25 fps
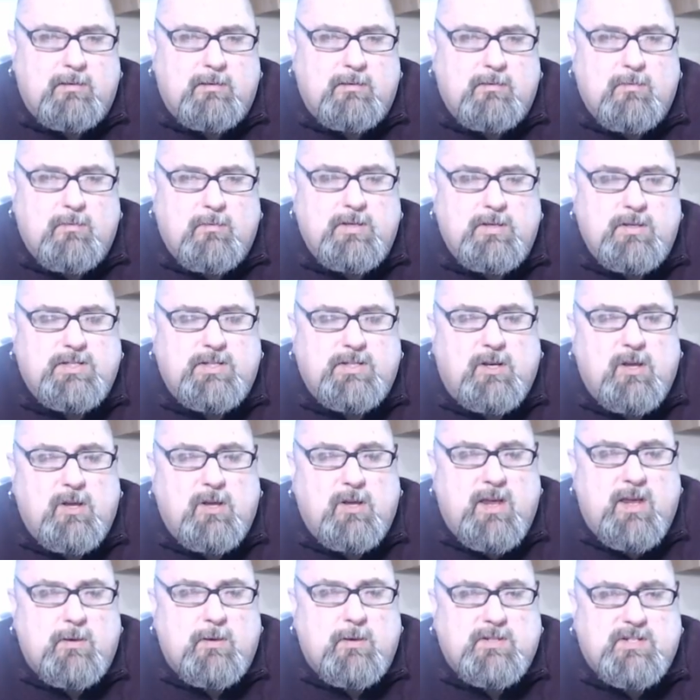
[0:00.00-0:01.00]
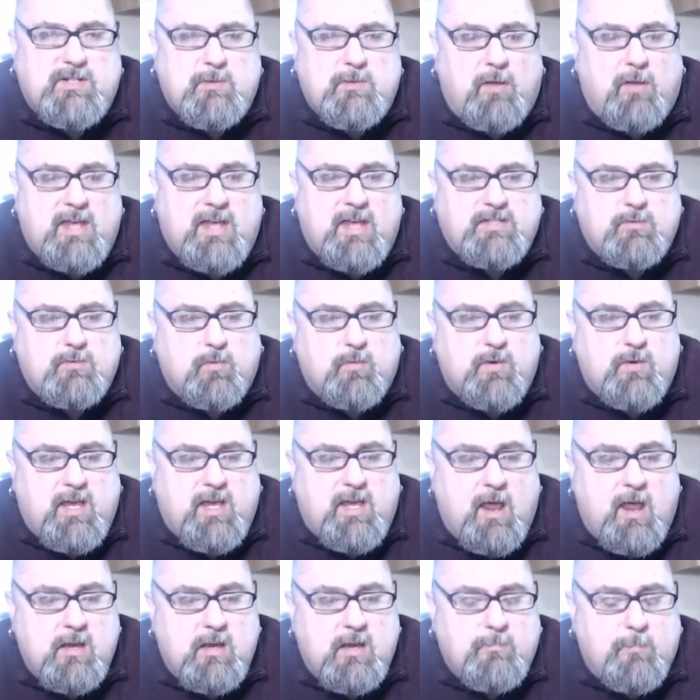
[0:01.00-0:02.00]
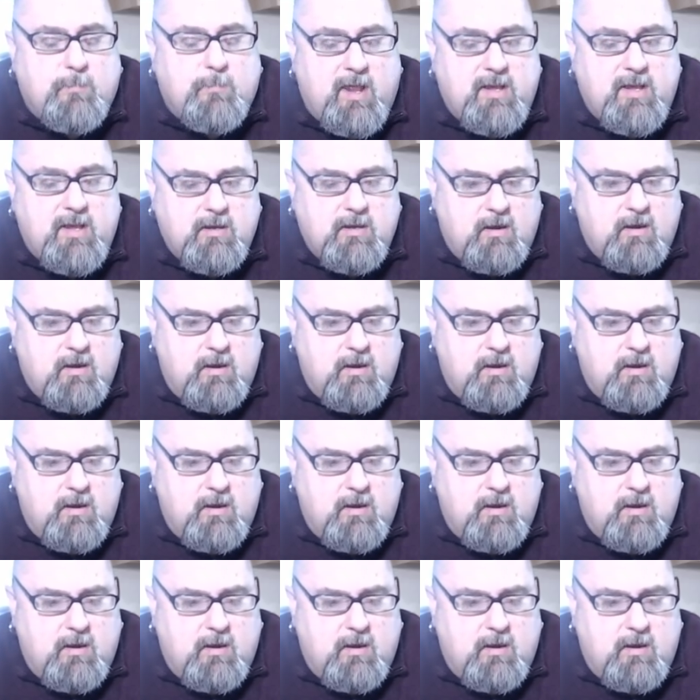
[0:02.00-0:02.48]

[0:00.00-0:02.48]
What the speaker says: it's a good weekend. It was a blessed weekend, but,